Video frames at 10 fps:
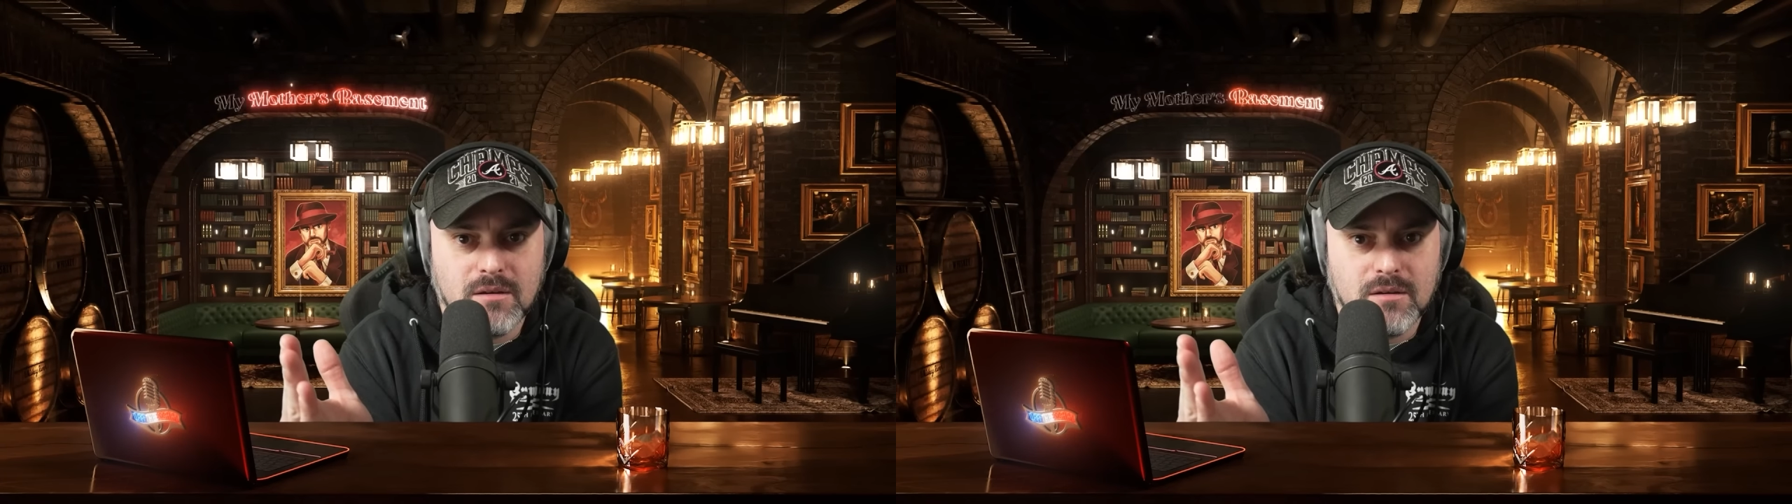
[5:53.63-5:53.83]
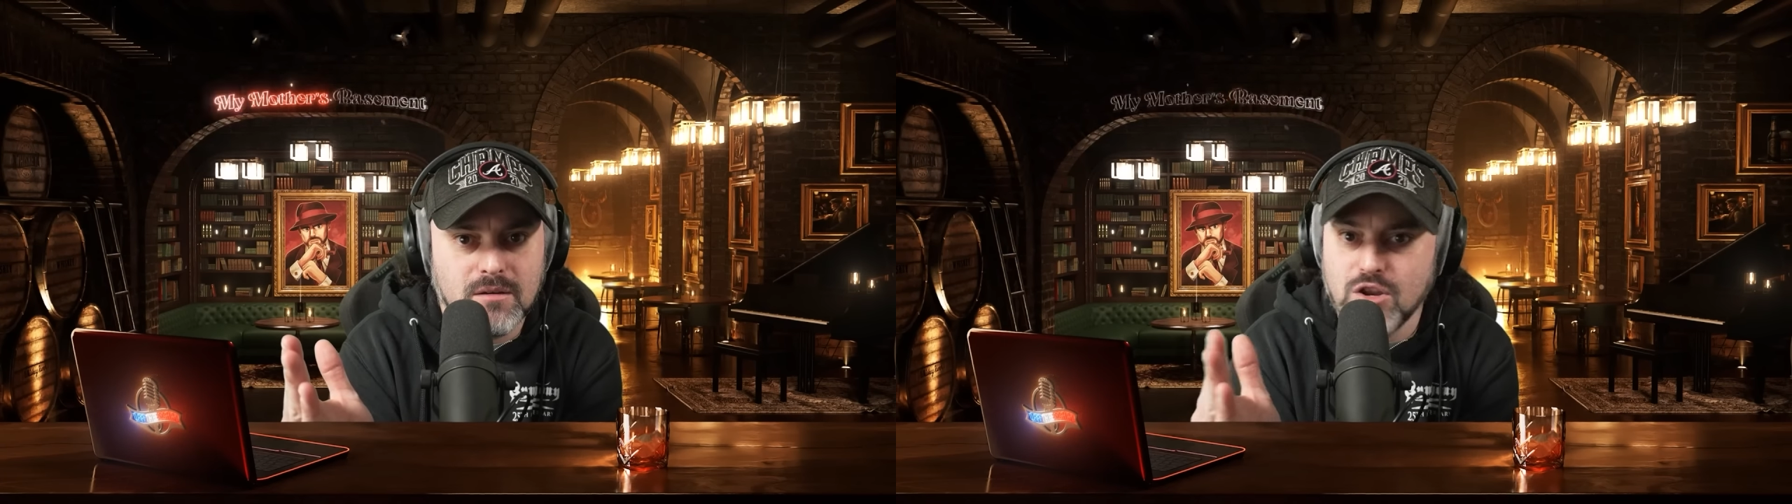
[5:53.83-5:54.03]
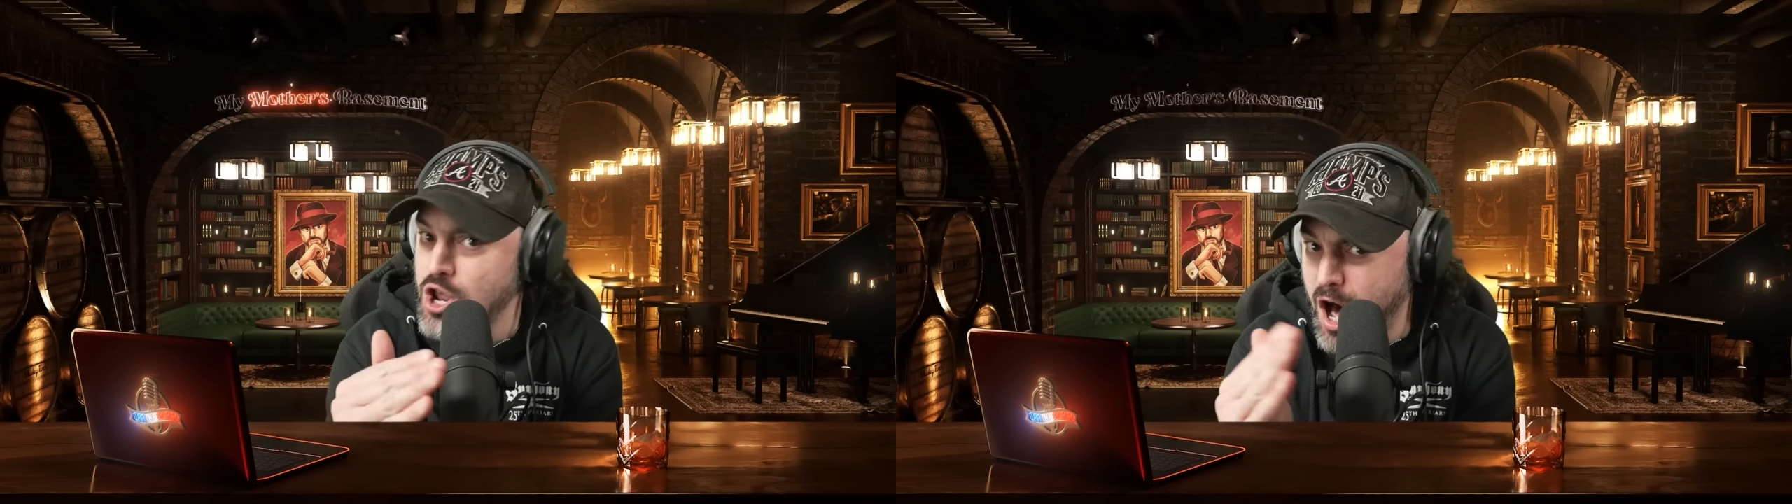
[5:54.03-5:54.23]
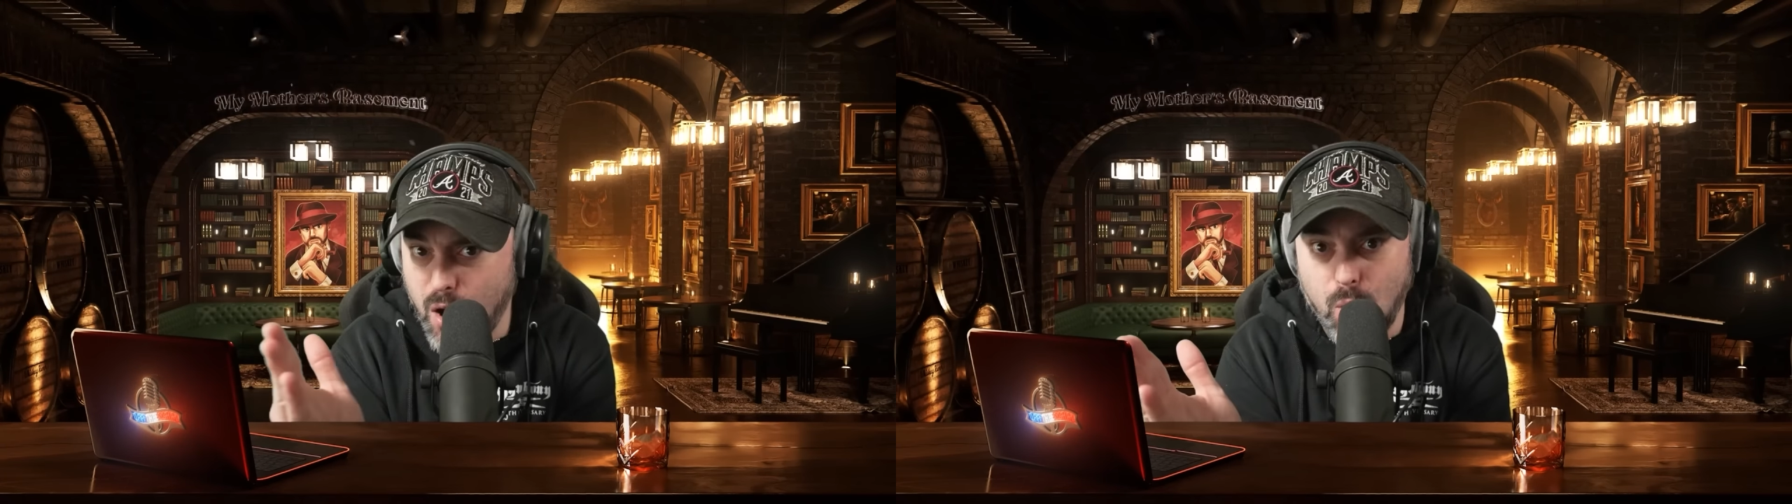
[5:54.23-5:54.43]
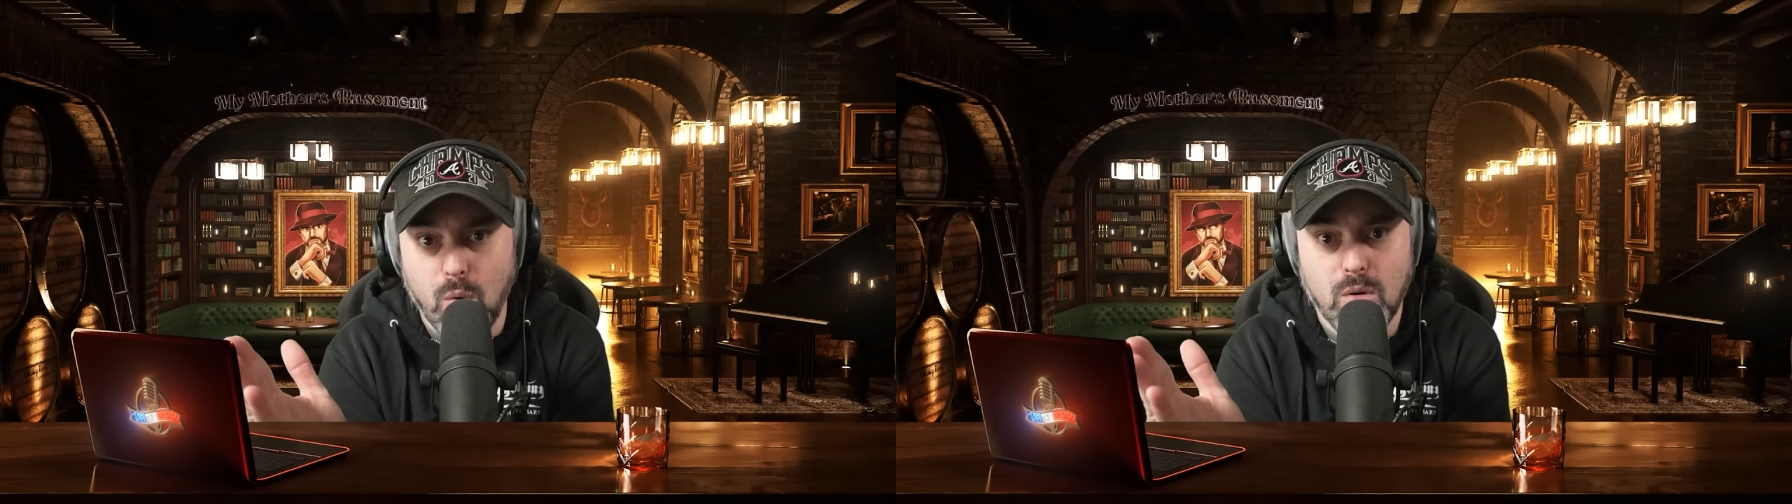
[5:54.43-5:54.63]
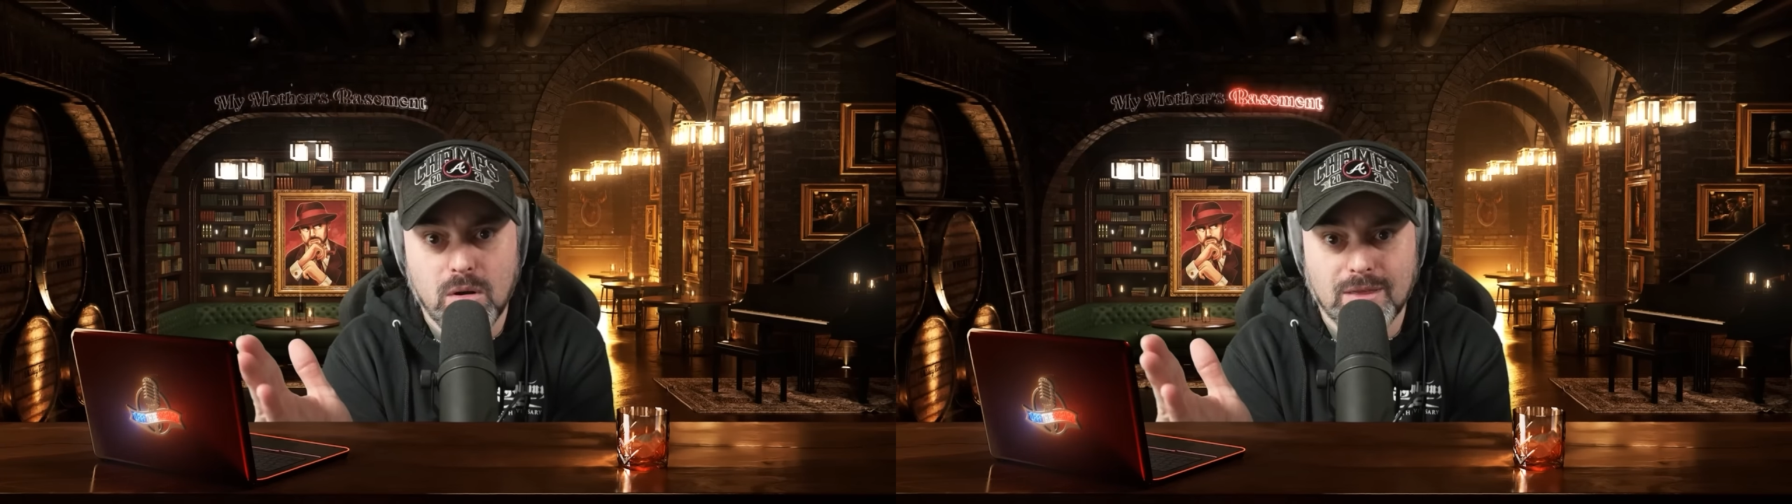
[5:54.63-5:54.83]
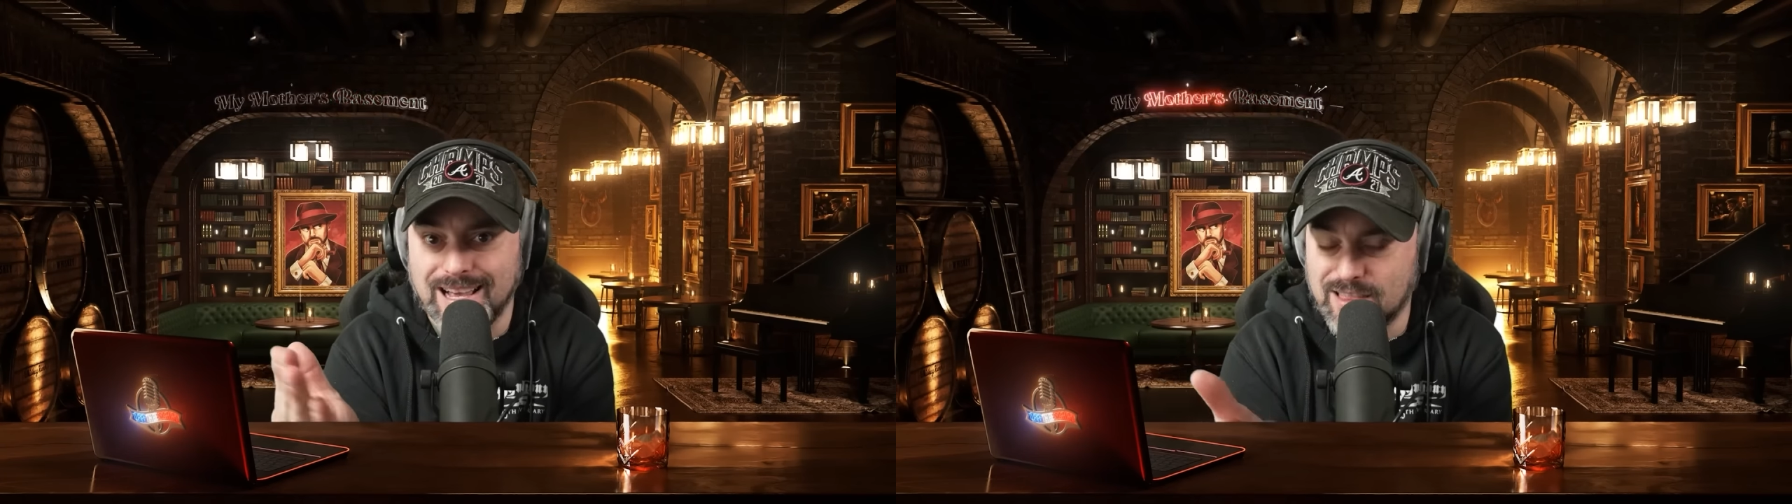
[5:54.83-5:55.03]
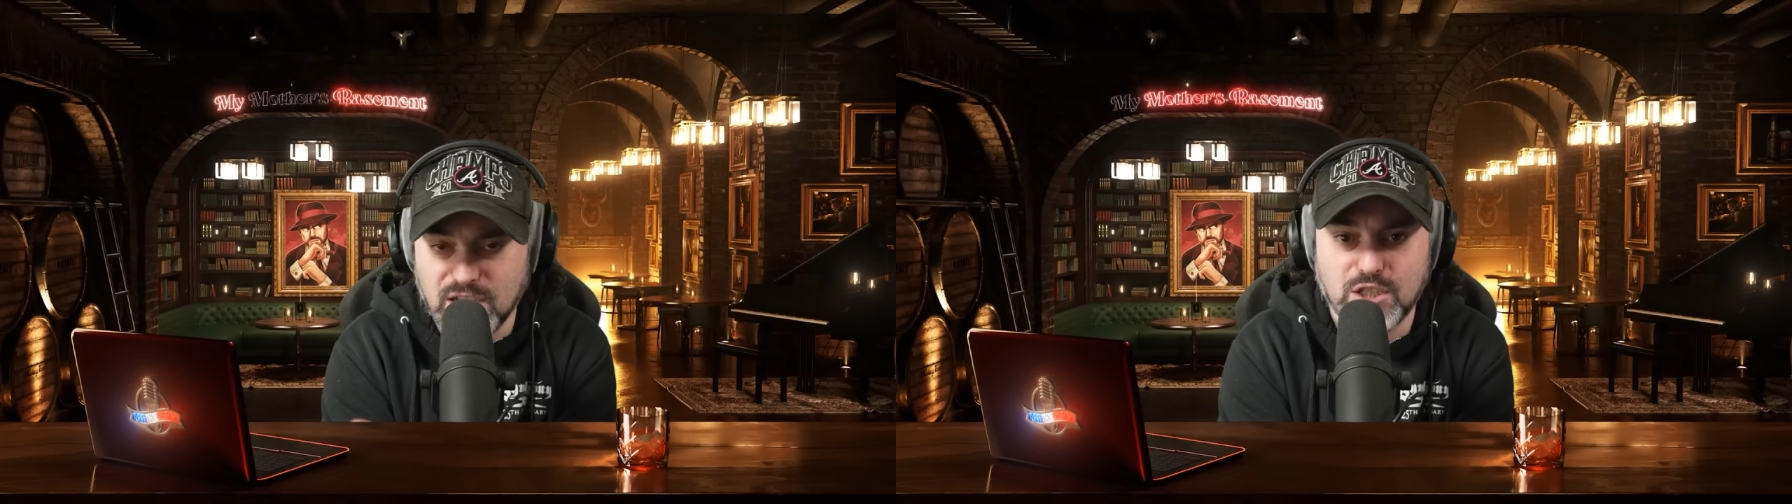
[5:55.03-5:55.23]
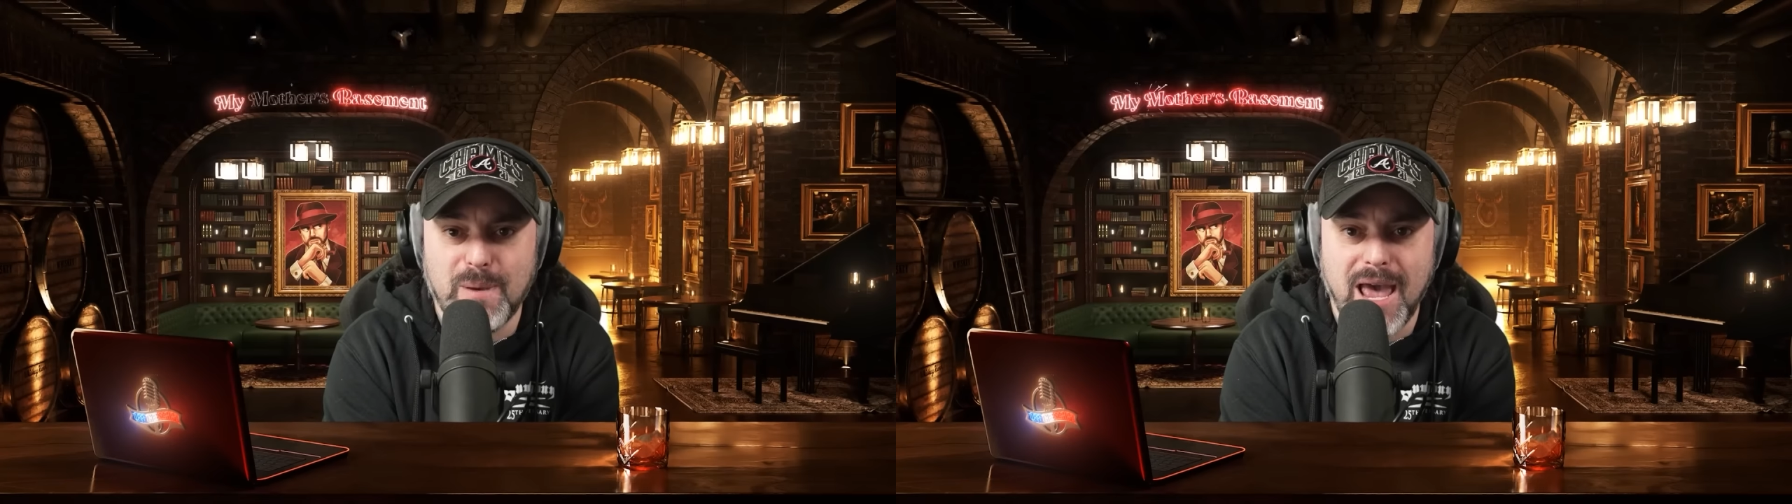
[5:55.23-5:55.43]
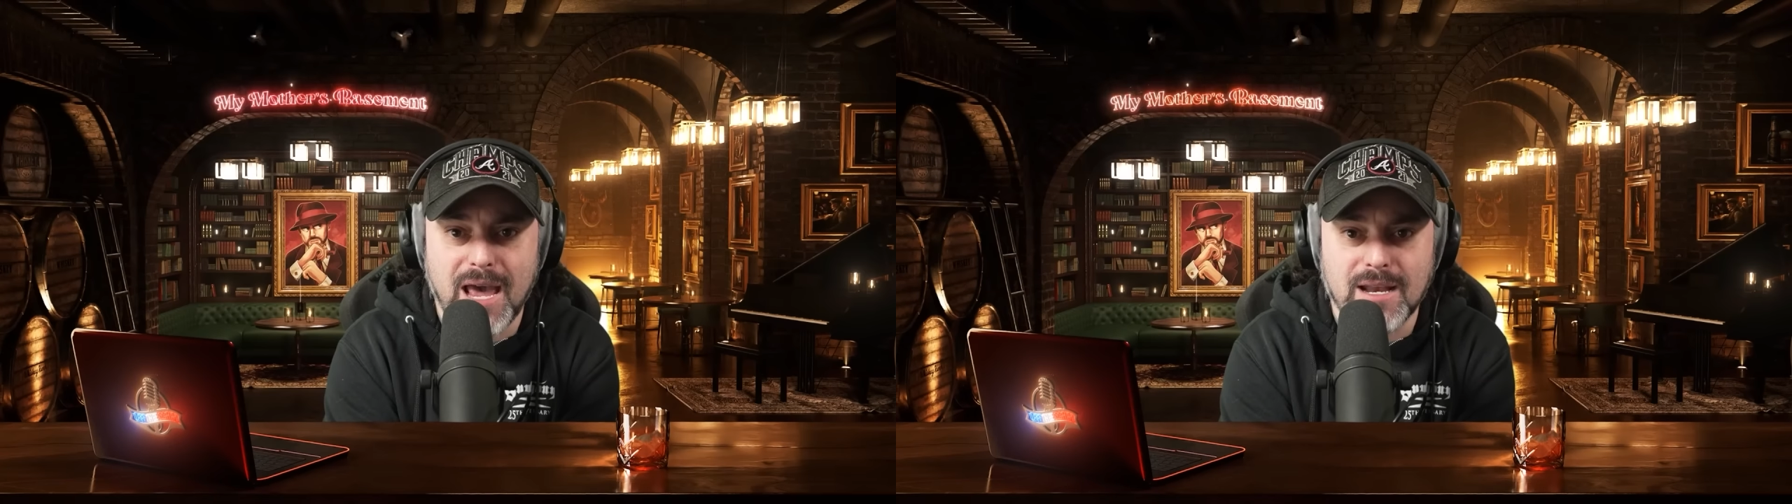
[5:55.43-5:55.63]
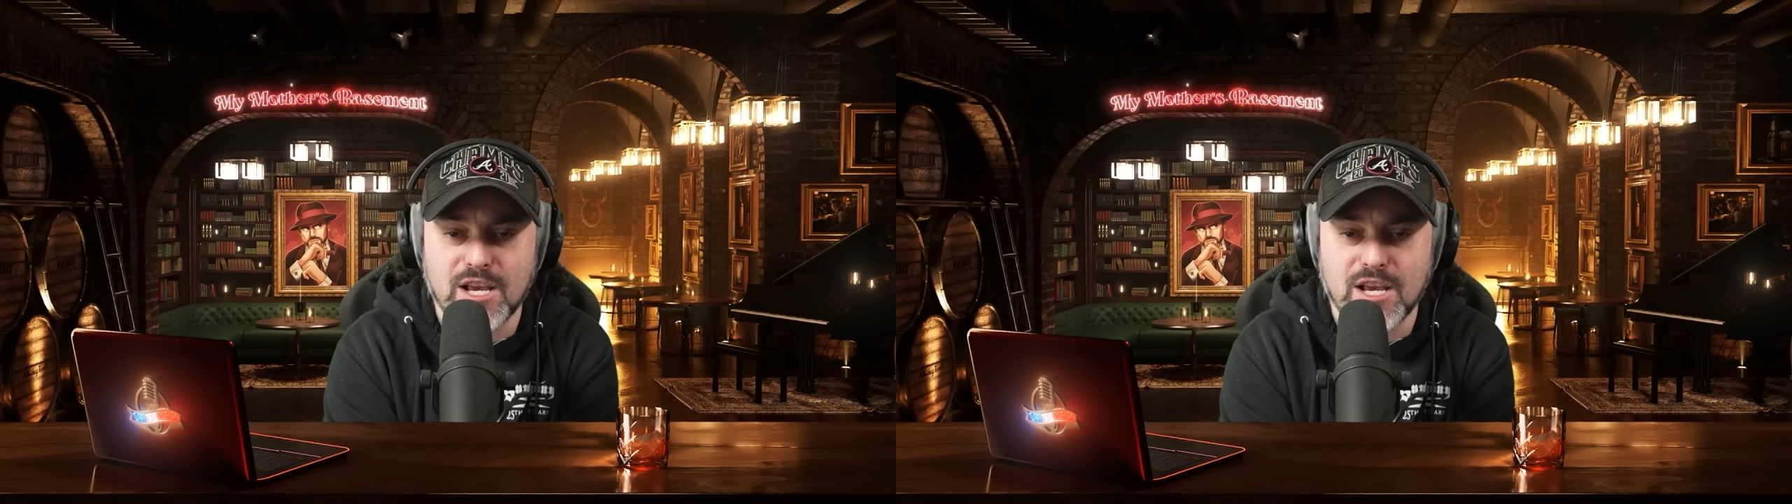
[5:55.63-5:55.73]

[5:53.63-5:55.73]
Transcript: Know that this man